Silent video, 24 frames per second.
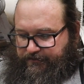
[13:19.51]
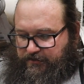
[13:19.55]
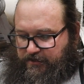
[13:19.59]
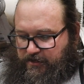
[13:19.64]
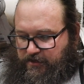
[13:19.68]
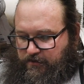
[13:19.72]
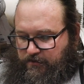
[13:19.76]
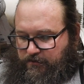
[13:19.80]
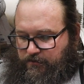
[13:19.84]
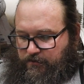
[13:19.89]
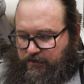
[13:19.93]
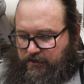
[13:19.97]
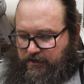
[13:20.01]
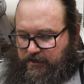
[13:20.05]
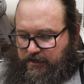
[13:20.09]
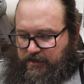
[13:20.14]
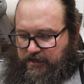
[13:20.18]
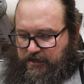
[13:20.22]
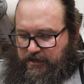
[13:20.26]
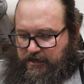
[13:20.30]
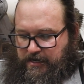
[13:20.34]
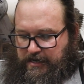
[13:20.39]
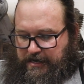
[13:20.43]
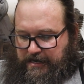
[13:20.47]
So
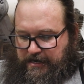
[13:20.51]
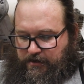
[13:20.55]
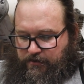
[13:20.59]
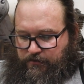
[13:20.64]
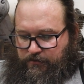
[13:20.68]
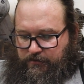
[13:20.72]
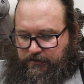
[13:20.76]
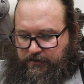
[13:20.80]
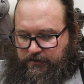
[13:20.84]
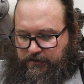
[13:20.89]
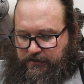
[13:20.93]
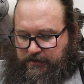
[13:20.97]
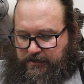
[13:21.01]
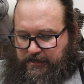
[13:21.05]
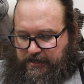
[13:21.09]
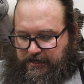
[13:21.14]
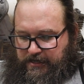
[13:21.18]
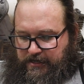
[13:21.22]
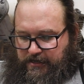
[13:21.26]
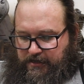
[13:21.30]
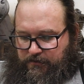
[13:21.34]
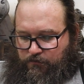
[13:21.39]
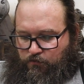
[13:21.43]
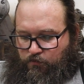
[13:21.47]

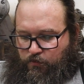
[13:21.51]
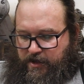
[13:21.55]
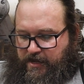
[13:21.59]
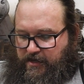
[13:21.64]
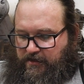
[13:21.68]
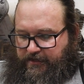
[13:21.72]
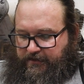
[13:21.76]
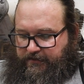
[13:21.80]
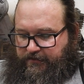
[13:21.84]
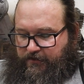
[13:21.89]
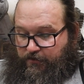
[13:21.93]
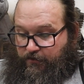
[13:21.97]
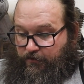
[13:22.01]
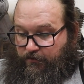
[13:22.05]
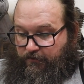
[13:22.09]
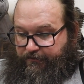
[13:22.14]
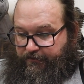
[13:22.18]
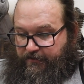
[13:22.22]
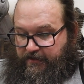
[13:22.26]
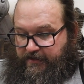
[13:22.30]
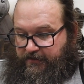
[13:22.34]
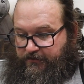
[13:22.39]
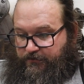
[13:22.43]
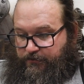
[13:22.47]
our weekly total
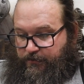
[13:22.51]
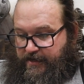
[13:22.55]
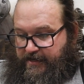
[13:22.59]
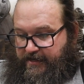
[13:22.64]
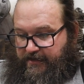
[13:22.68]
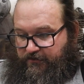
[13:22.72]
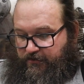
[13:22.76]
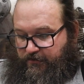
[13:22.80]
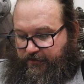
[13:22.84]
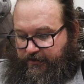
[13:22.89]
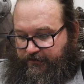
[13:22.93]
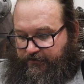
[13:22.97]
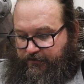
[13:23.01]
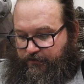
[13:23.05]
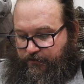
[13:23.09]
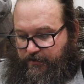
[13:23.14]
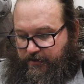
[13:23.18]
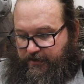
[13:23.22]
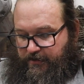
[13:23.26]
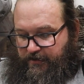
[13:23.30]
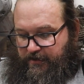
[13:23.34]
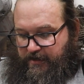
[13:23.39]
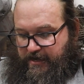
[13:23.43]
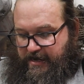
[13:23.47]
for this week is only
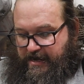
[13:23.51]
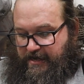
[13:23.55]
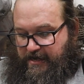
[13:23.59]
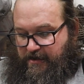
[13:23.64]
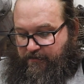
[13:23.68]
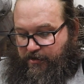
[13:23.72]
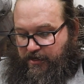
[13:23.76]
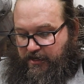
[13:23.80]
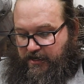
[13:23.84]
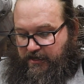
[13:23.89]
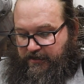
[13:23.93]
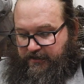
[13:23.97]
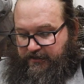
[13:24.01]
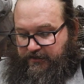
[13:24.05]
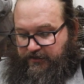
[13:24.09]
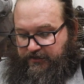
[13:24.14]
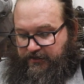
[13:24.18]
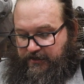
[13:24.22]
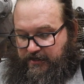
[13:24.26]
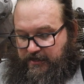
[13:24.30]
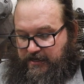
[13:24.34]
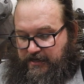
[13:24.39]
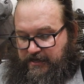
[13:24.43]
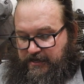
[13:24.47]

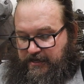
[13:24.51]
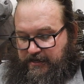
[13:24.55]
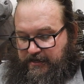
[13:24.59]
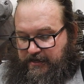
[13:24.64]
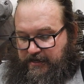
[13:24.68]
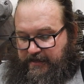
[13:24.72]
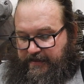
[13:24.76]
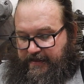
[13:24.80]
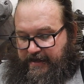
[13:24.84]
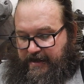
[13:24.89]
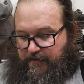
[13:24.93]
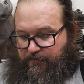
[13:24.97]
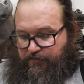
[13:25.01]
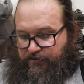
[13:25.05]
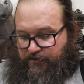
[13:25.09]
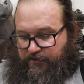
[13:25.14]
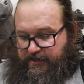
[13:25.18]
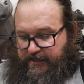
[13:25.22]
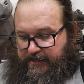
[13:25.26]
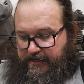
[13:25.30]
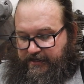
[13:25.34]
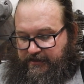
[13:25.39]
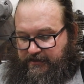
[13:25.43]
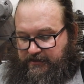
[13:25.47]
$280, and that
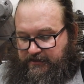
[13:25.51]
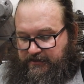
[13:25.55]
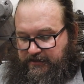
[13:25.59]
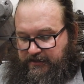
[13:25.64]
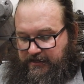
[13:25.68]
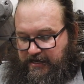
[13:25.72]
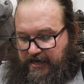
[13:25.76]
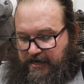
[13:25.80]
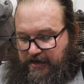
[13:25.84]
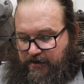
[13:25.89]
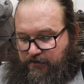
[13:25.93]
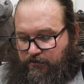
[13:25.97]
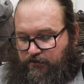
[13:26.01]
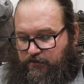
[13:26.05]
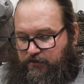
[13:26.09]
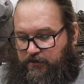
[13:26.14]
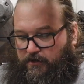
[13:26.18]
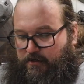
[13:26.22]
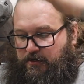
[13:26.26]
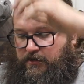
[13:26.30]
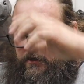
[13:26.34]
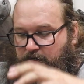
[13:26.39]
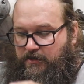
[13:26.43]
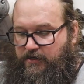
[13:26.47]
brings
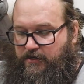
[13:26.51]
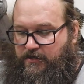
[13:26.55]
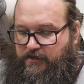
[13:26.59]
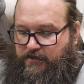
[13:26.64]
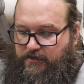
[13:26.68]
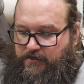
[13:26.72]
our